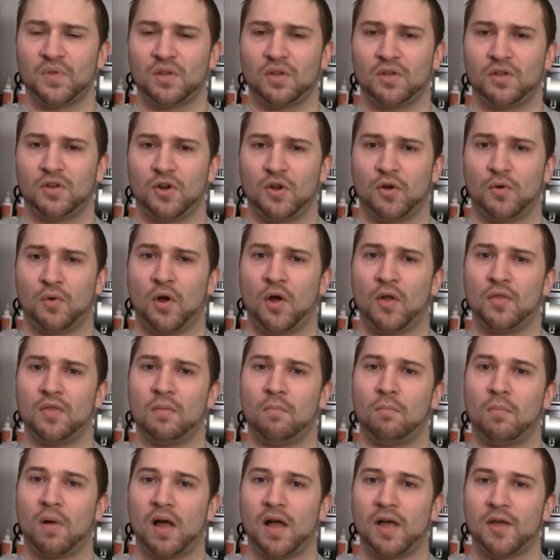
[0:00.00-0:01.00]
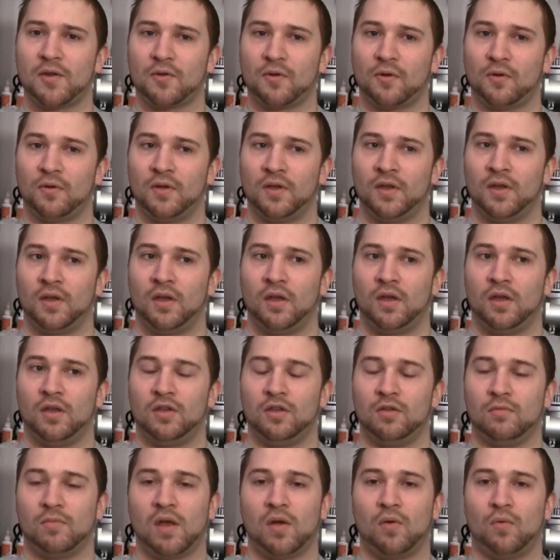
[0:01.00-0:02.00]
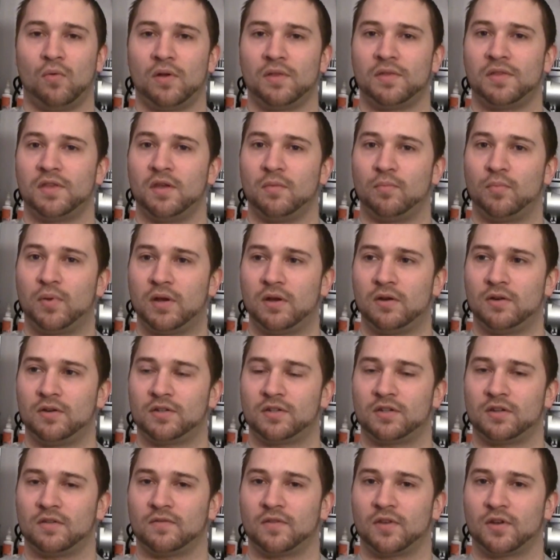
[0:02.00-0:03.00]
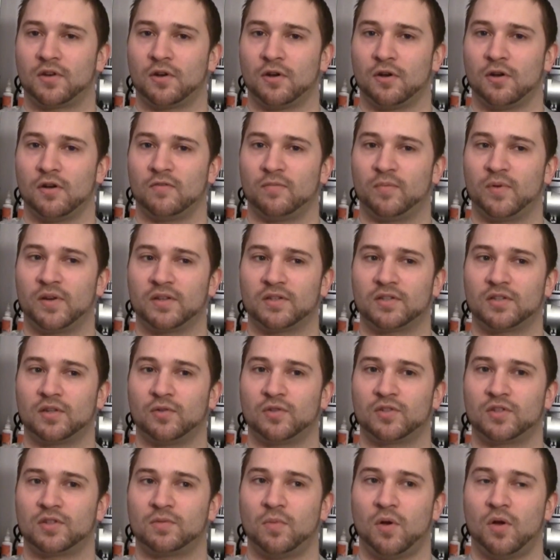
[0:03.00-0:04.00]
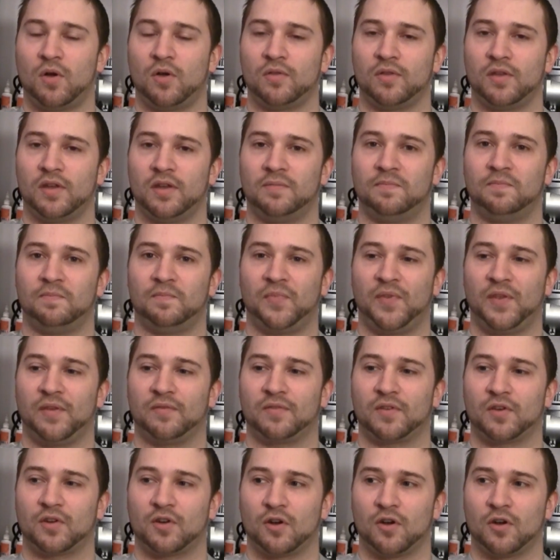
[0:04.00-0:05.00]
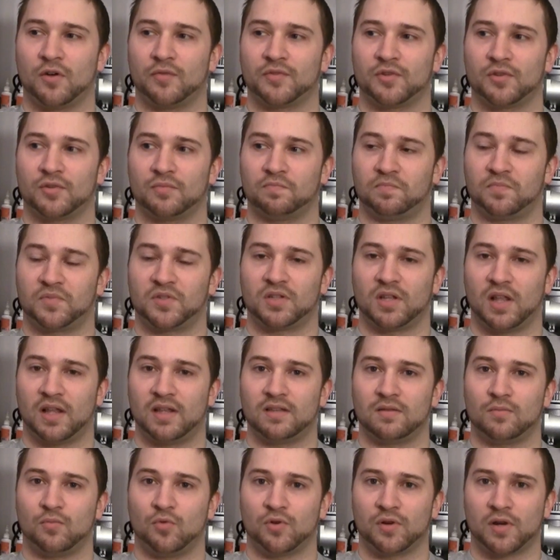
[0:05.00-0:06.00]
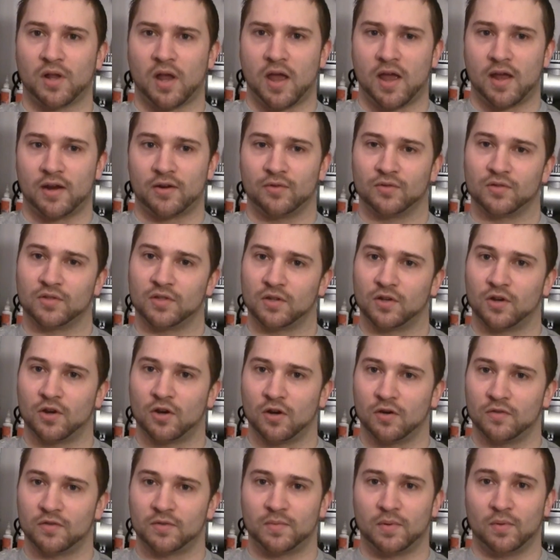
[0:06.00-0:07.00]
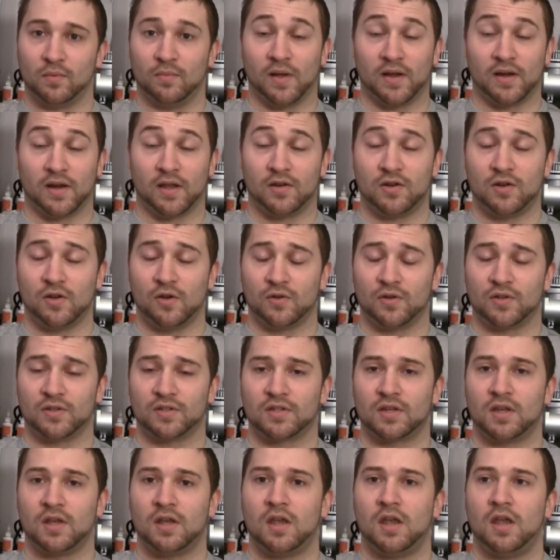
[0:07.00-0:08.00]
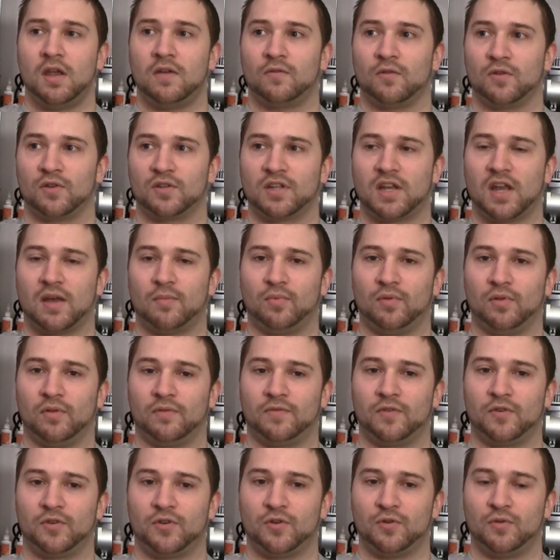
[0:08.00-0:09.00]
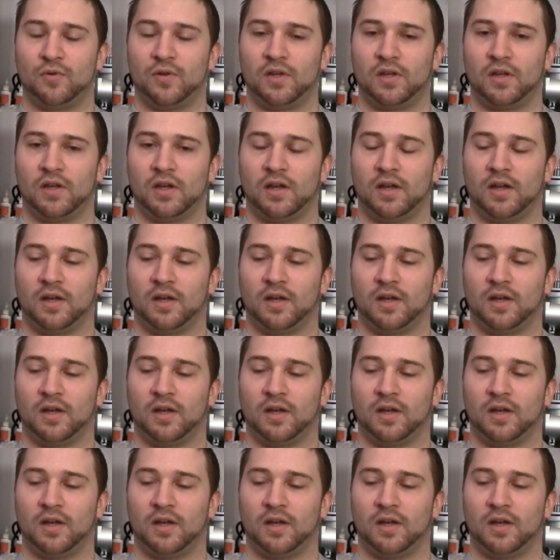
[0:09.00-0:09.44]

on the model, you may want the appearance of the curve, but it's so small that if the curves are slightly more diagonals than curves, people might not notice. For example, if you're doing